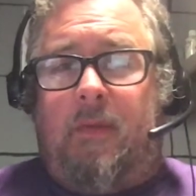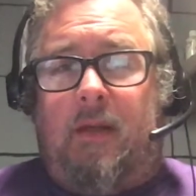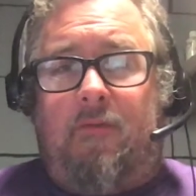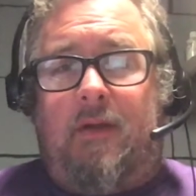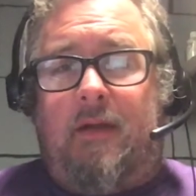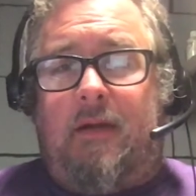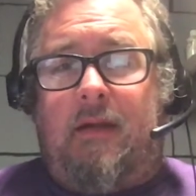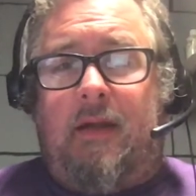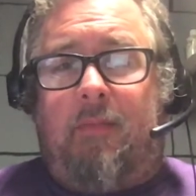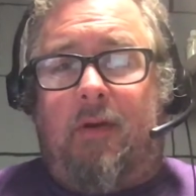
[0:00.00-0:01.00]
If you look in
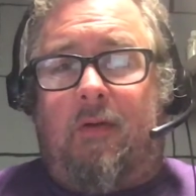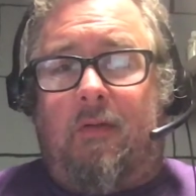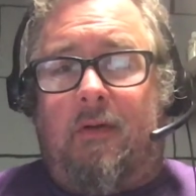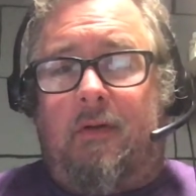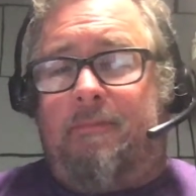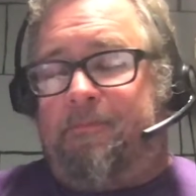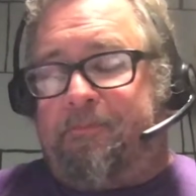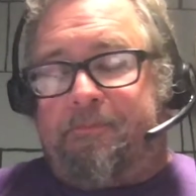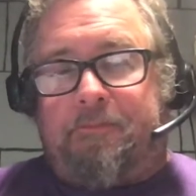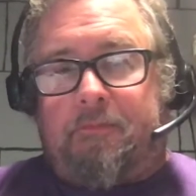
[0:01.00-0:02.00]
the upper corner,
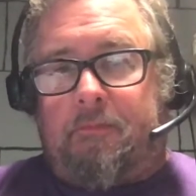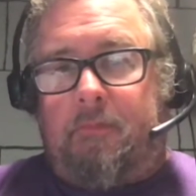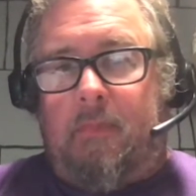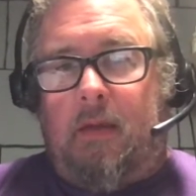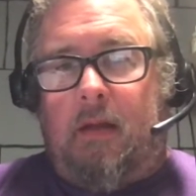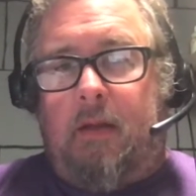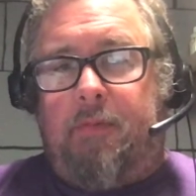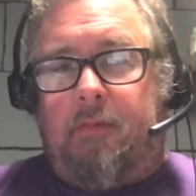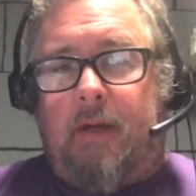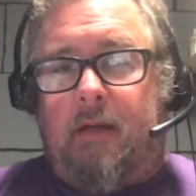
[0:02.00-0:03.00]

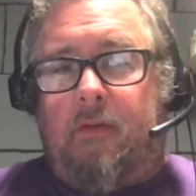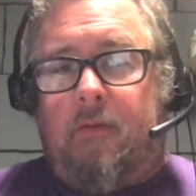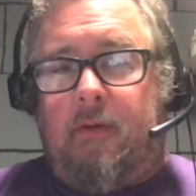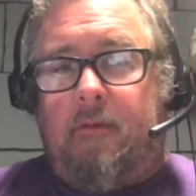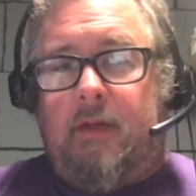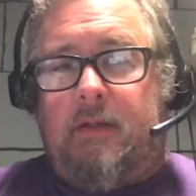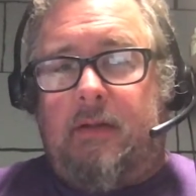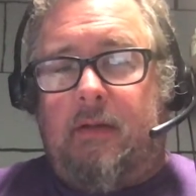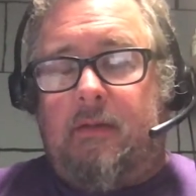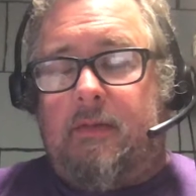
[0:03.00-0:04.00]
upper right corner of each of
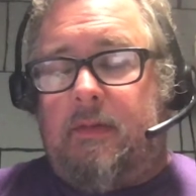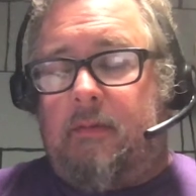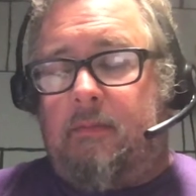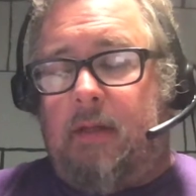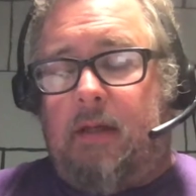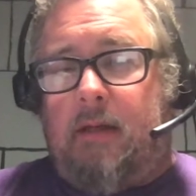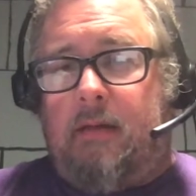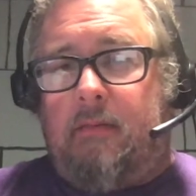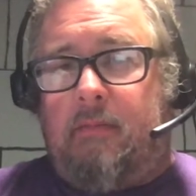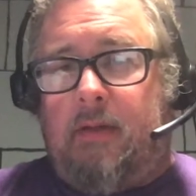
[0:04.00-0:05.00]
those uh,